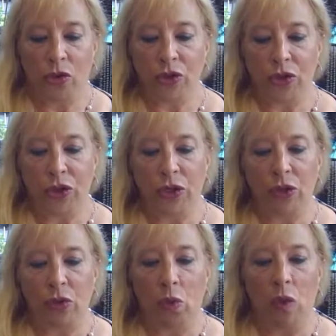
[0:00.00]
do
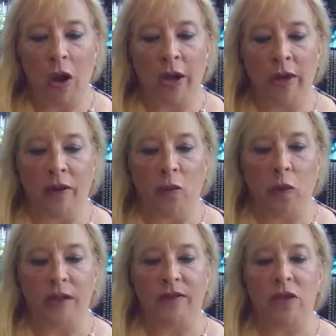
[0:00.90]
you want
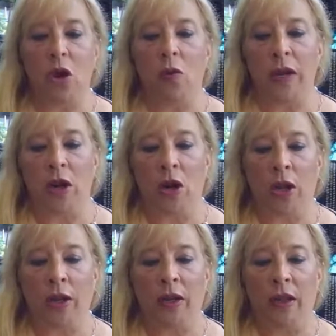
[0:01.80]
what's going
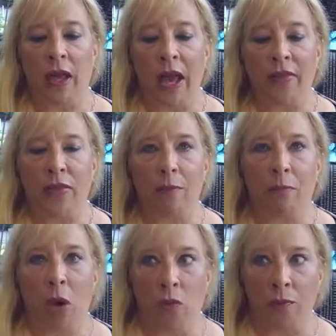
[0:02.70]
on at the
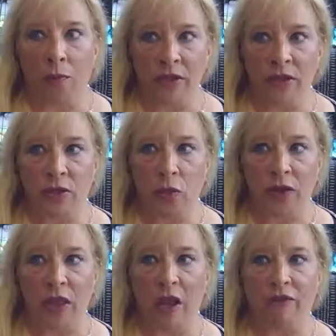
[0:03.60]
moment
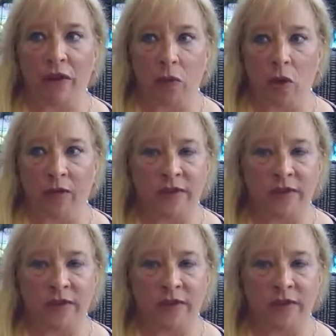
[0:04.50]
with everyone?